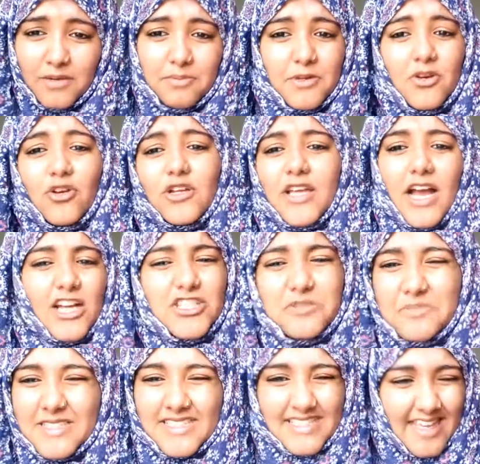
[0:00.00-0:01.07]
But not yet, I
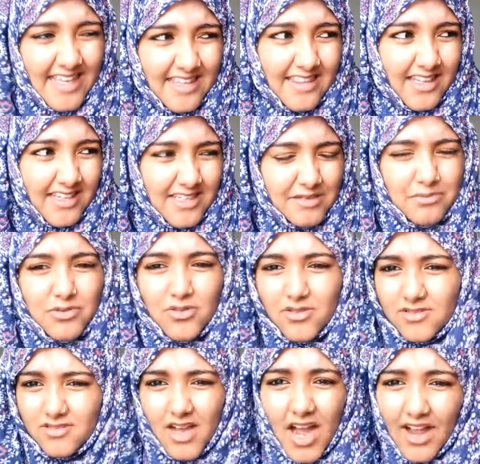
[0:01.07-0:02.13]
shouldn't be saying that yet
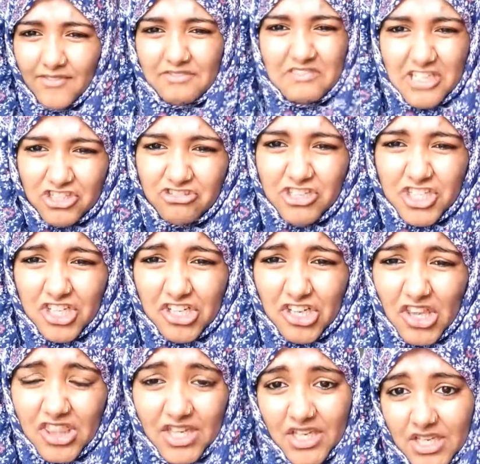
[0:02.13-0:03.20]
because I have literally done
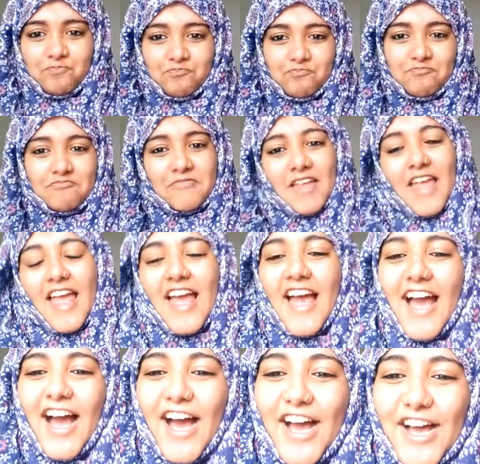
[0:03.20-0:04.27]

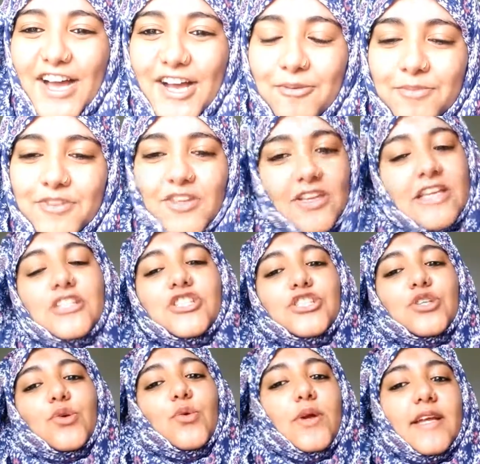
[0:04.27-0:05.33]
nothing. So yeah, it's
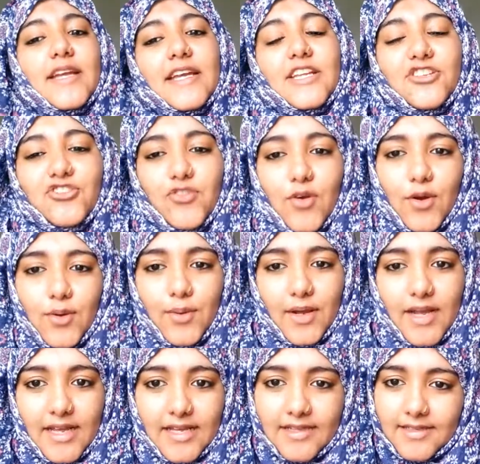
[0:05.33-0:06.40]
just a quick intro,
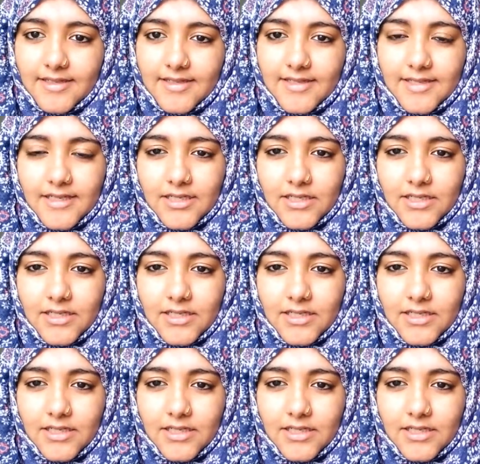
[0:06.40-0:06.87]
and